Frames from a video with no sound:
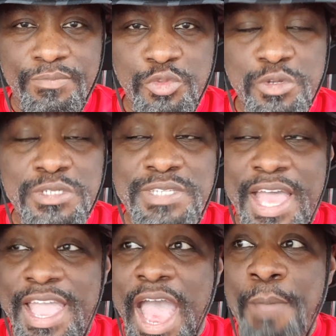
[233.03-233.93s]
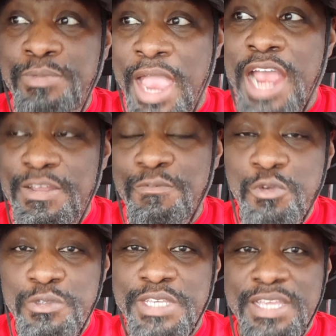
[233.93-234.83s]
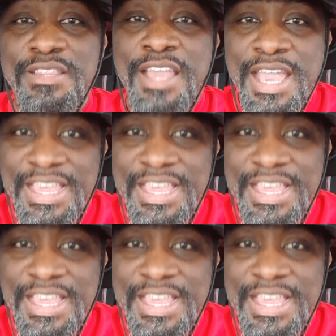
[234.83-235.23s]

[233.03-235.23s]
You're just like, I'm tired of losing